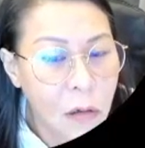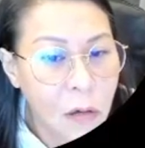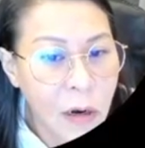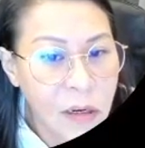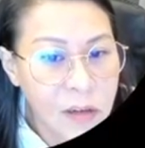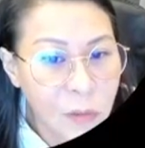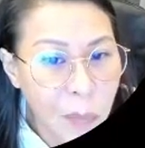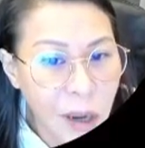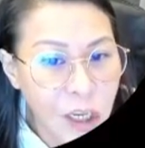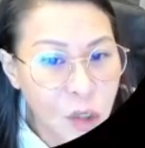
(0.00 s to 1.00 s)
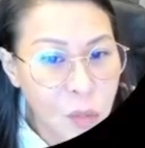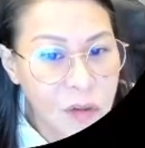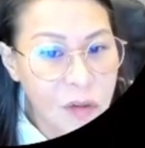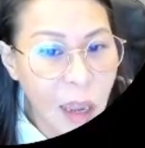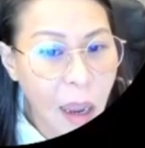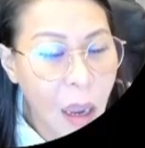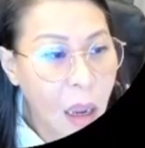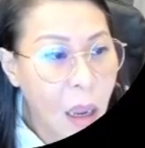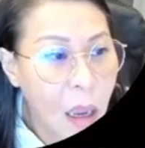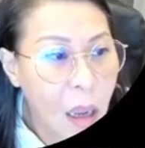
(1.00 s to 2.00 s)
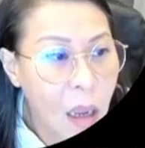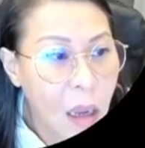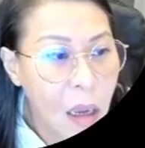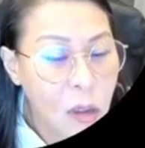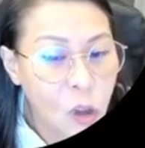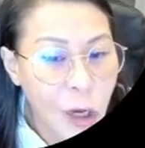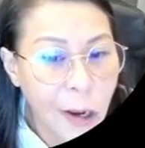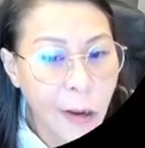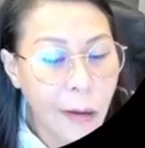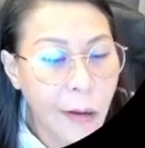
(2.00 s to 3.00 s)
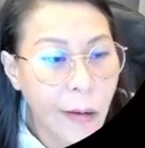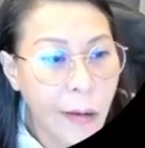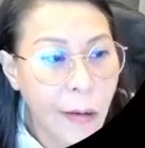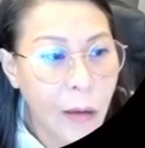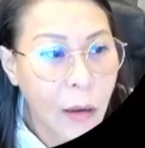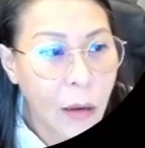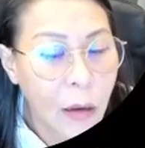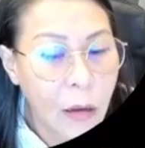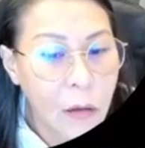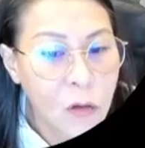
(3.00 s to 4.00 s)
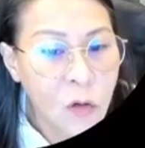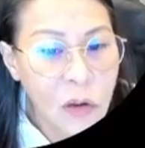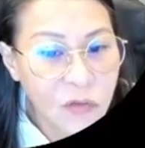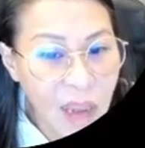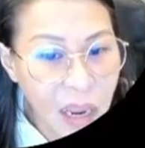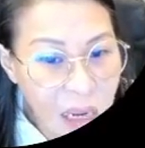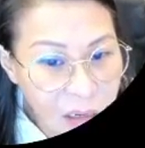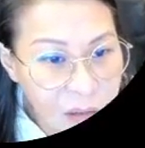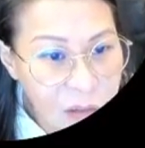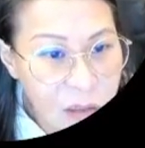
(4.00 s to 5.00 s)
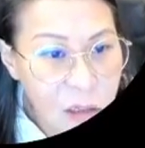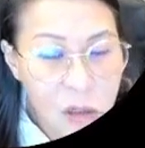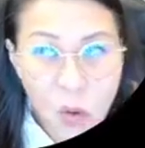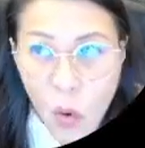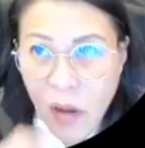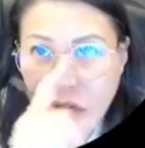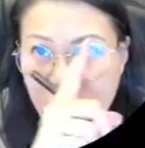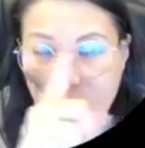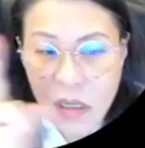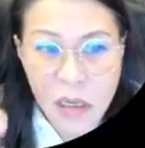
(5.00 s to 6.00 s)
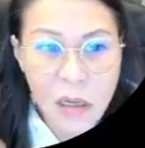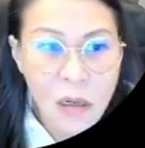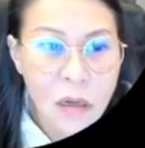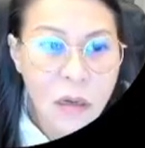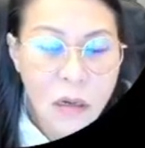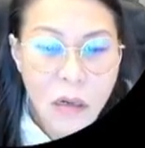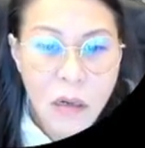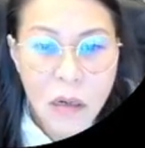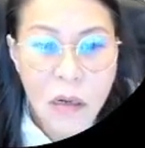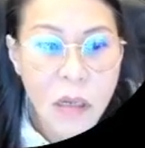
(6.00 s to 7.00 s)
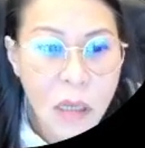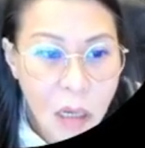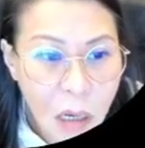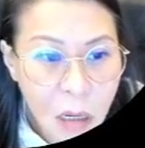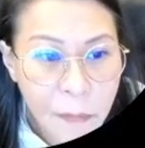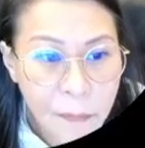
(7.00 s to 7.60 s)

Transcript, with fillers: right this is a punishment star check so if there is go and see here